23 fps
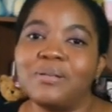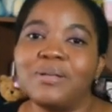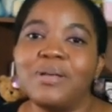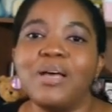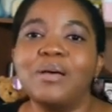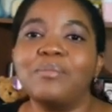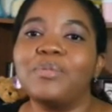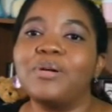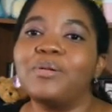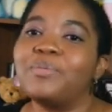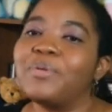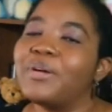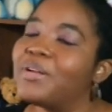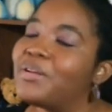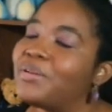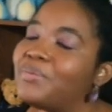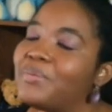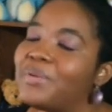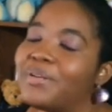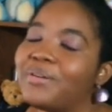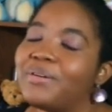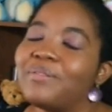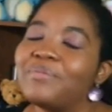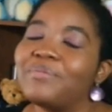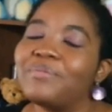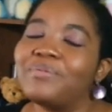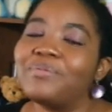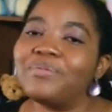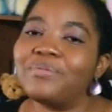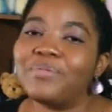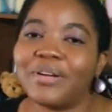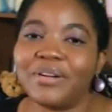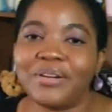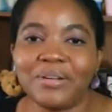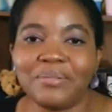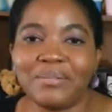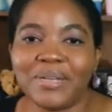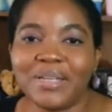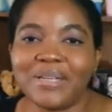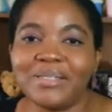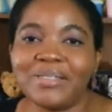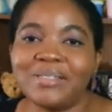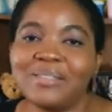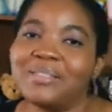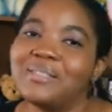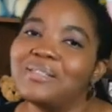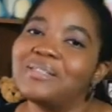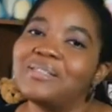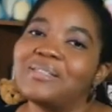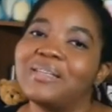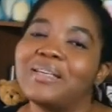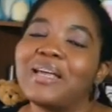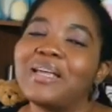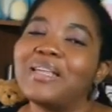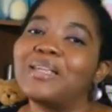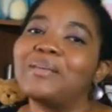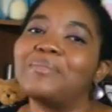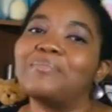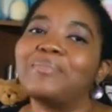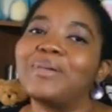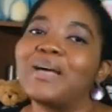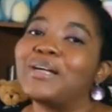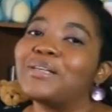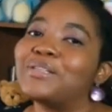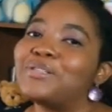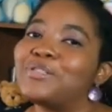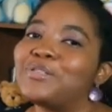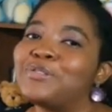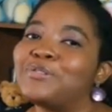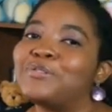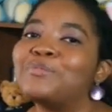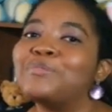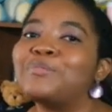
but we're doing our very best to get them back to you